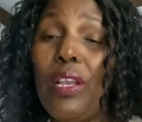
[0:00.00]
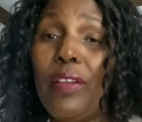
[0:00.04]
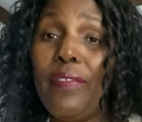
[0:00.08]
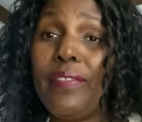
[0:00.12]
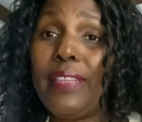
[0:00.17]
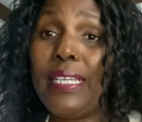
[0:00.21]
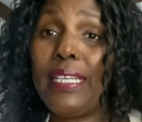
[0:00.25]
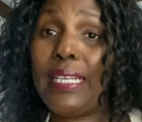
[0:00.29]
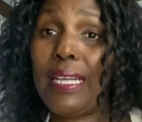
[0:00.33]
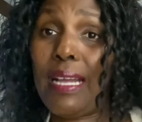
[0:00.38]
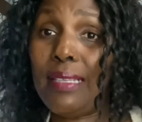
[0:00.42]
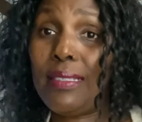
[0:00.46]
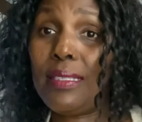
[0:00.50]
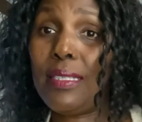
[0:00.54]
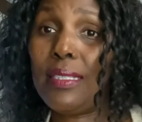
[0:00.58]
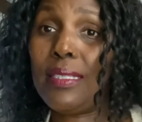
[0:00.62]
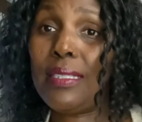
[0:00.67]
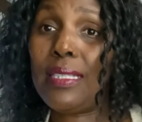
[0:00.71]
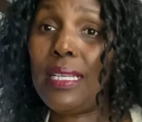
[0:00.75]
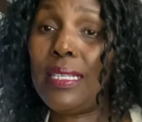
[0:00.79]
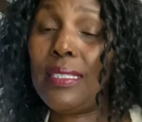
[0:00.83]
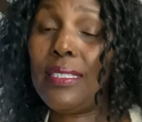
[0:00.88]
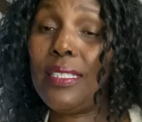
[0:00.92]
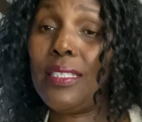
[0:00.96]
of the cancers
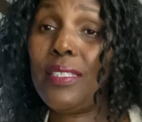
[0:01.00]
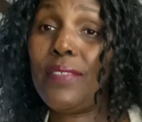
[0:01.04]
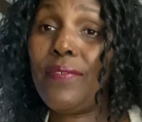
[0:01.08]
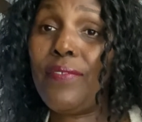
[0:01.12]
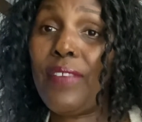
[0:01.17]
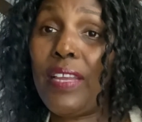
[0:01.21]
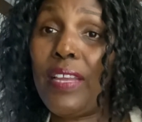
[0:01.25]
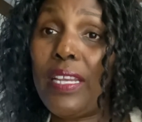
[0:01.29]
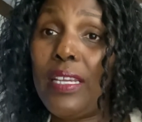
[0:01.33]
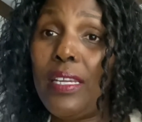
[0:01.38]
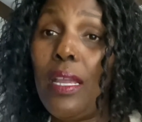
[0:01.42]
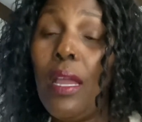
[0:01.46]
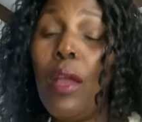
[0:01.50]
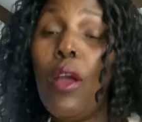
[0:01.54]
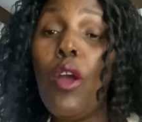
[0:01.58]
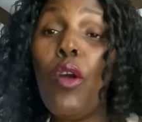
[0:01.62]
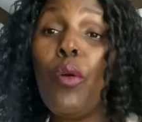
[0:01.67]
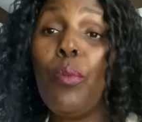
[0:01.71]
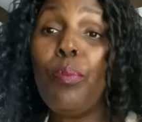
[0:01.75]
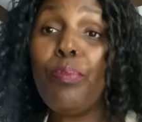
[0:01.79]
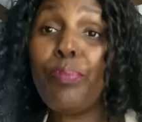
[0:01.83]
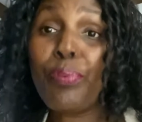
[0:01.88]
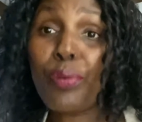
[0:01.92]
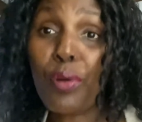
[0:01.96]
that is very
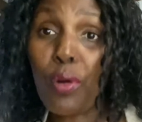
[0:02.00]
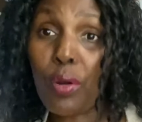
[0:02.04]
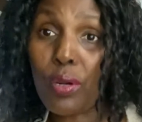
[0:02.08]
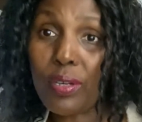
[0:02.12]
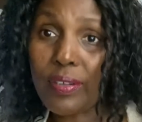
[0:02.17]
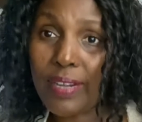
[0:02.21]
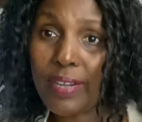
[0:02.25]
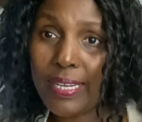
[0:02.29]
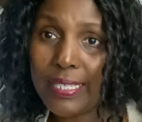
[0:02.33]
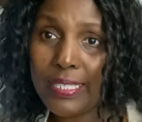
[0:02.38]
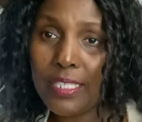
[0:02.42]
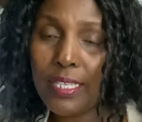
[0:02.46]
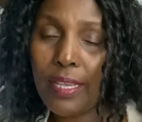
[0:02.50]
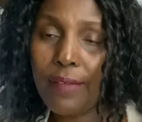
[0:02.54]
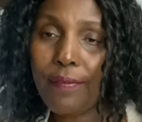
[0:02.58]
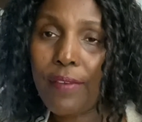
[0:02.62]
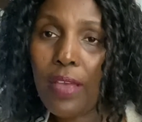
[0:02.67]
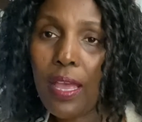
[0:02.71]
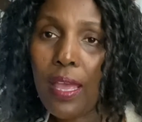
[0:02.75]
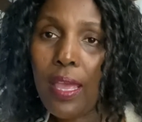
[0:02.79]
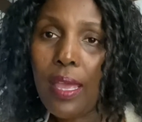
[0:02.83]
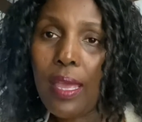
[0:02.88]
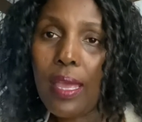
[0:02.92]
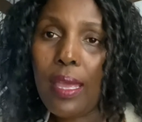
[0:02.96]
progressive,
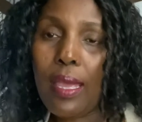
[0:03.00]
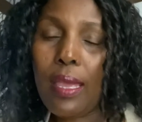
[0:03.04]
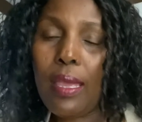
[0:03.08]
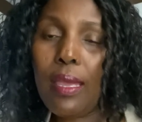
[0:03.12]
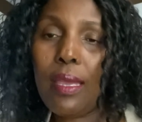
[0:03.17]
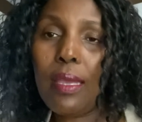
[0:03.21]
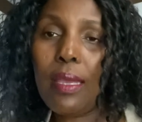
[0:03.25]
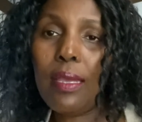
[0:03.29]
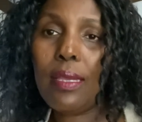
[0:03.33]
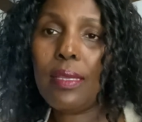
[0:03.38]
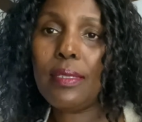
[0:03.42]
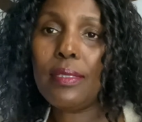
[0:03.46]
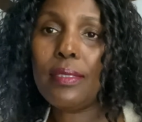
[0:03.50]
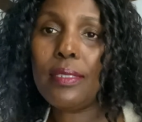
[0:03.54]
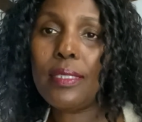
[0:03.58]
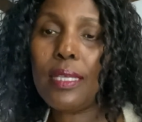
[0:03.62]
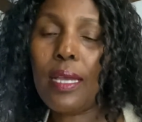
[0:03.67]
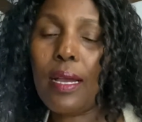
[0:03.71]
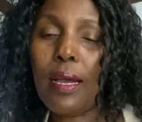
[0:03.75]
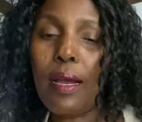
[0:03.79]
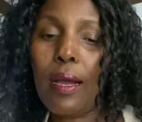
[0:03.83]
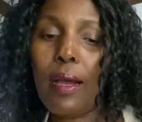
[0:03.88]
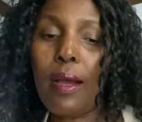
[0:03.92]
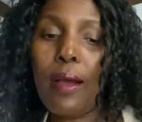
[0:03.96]

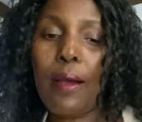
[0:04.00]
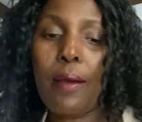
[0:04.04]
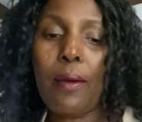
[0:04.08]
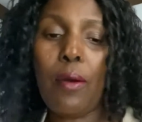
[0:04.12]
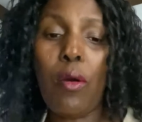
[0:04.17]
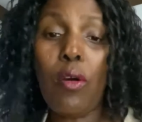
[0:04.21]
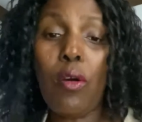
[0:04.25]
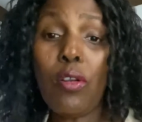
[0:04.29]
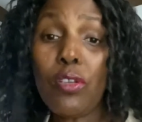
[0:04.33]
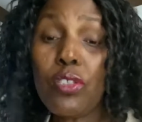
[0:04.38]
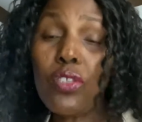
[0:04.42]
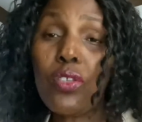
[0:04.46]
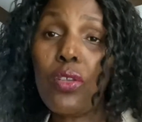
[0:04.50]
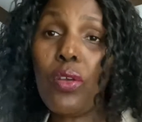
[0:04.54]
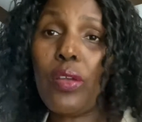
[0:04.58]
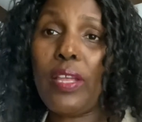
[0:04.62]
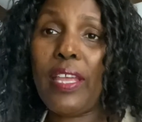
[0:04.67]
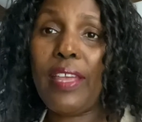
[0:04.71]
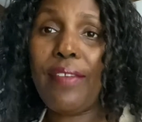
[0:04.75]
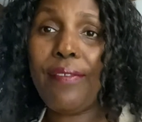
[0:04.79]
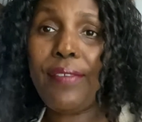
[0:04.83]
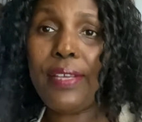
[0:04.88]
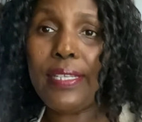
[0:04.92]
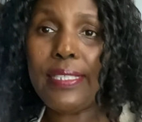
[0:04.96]
and also
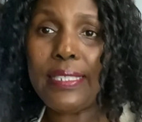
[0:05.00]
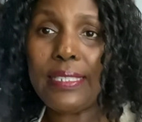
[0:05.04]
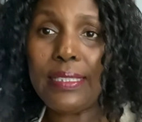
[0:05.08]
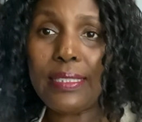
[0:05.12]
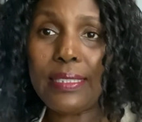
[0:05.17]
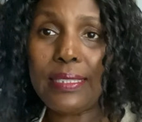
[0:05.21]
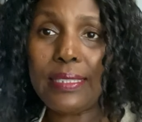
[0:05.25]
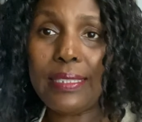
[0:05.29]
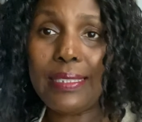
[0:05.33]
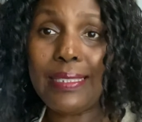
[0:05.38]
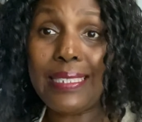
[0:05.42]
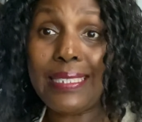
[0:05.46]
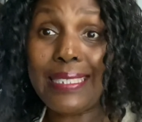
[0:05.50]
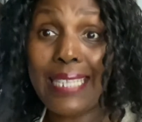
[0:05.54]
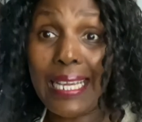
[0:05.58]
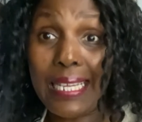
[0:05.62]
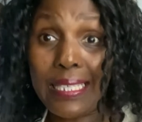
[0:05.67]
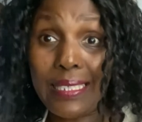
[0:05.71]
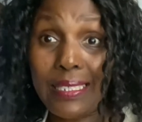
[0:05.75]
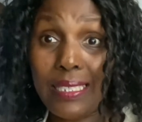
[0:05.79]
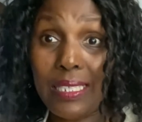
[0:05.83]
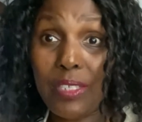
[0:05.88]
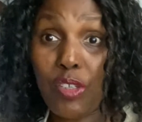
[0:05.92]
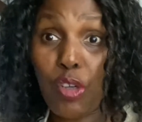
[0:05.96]
if it is
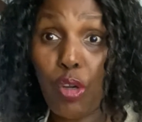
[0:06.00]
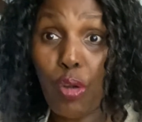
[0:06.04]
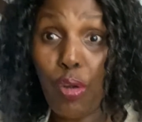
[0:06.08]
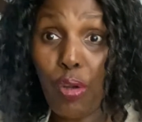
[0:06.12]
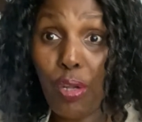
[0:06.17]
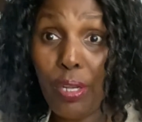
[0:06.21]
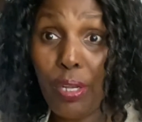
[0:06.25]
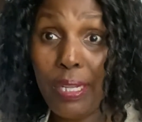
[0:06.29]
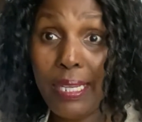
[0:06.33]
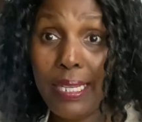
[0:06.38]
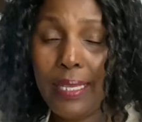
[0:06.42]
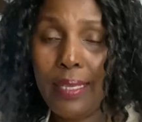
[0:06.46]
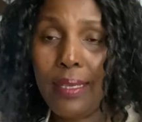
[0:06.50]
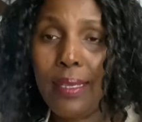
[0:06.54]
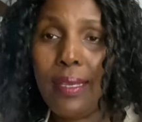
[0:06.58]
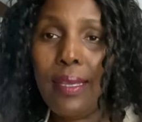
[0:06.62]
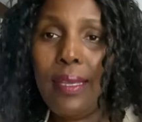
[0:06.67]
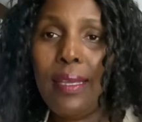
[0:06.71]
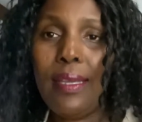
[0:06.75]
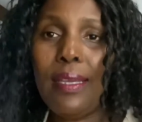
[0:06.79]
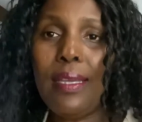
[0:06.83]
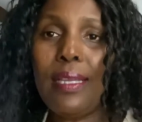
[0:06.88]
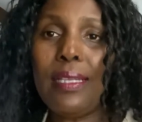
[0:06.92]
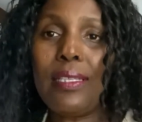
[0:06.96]
detected early,
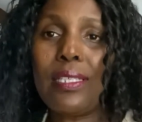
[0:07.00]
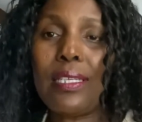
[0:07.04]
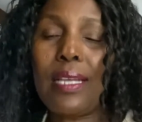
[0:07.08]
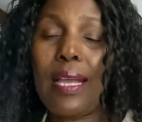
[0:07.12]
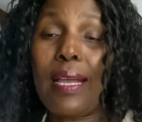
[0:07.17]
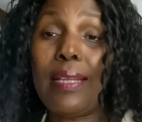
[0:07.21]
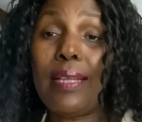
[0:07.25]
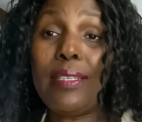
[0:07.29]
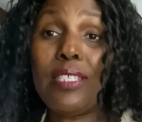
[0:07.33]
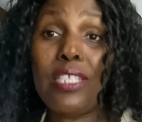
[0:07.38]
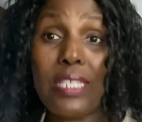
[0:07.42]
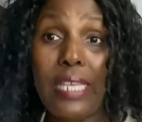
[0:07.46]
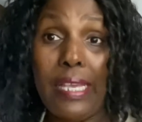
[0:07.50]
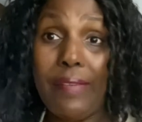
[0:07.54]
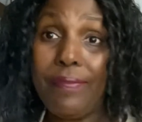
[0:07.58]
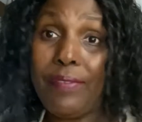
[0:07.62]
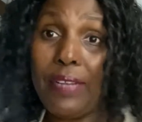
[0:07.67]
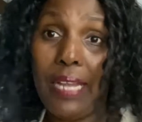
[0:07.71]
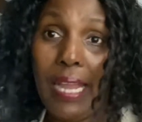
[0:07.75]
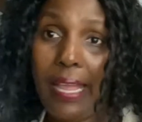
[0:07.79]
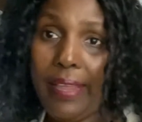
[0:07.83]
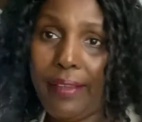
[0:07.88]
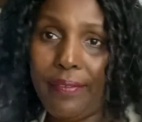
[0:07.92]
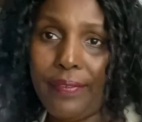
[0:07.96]
it can save
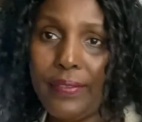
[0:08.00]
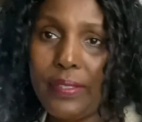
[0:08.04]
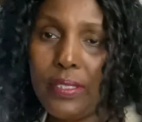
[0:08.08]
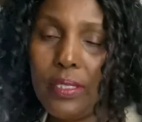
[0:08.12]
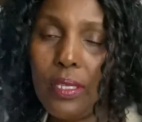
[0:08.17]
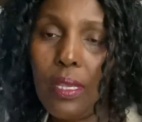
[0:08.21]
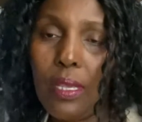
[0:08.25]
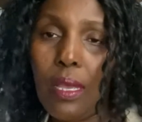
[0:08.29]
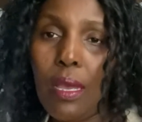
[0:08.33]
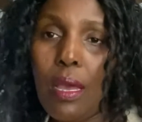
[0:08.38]
lives.